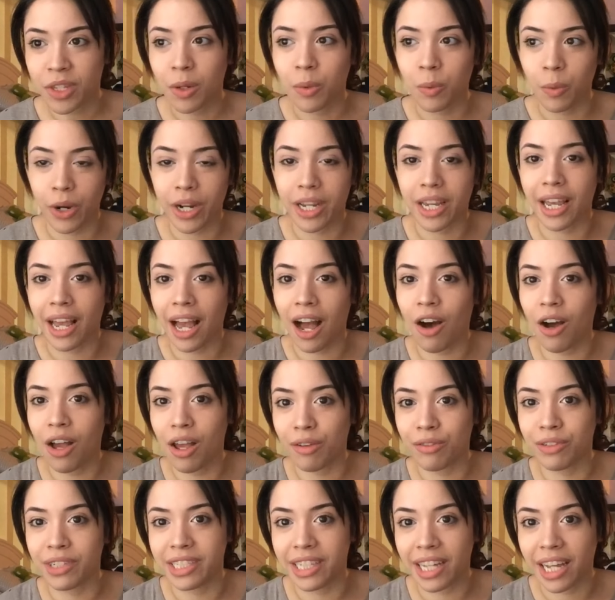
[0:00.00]
working out
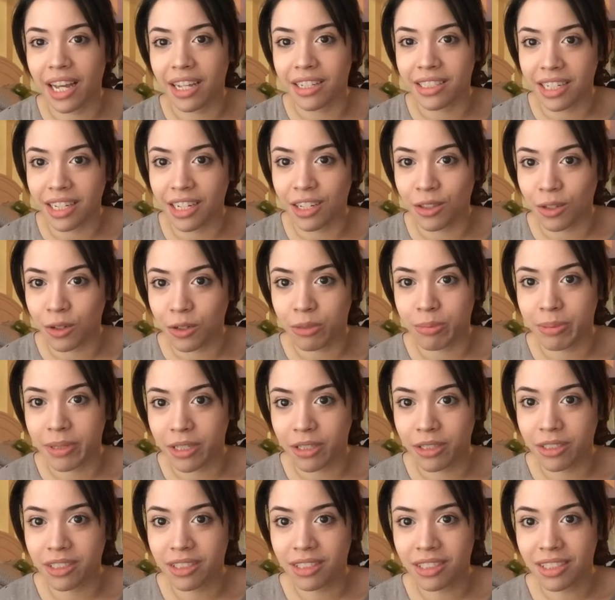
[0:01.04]
every day and taking those
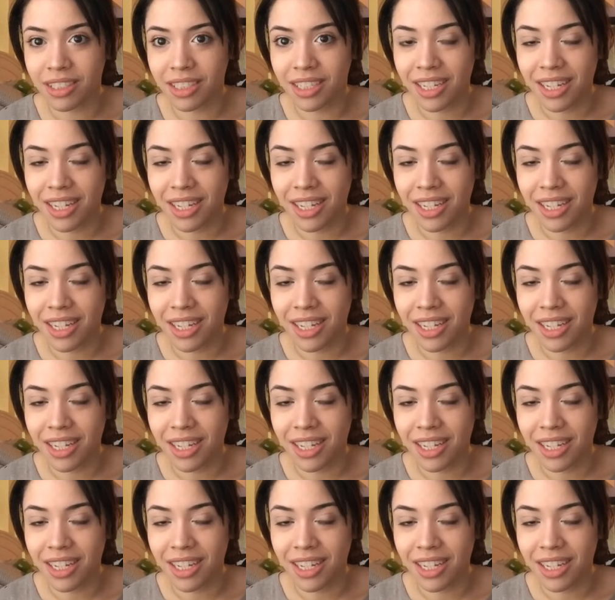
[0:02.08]
pills.